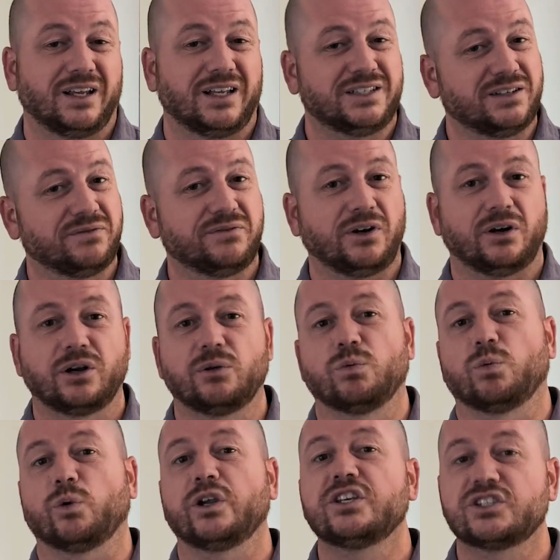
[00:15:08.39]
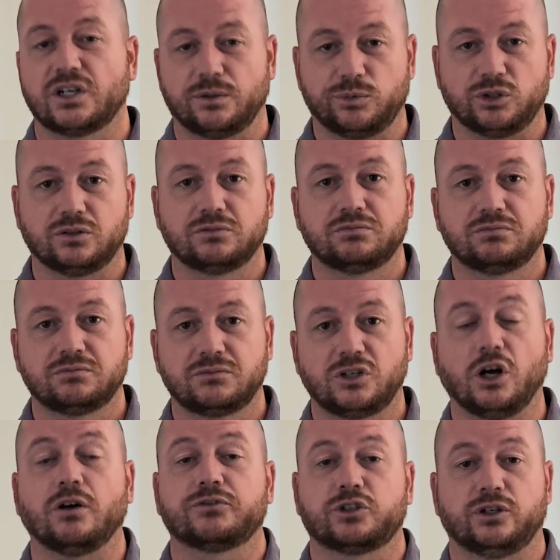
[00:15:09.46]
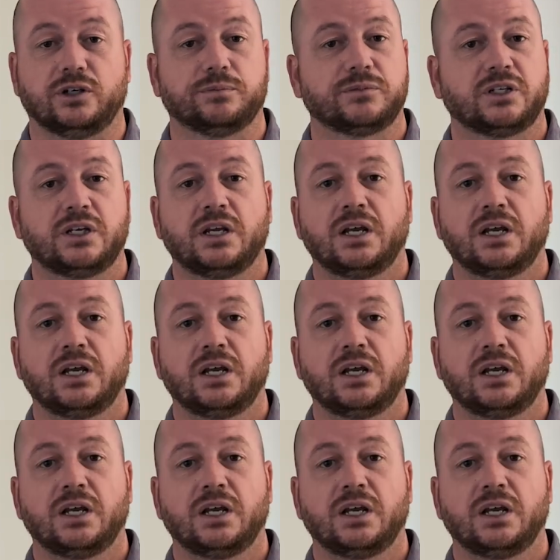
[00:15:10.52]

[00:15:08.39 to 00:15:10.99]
It's a very reasonable golf trip.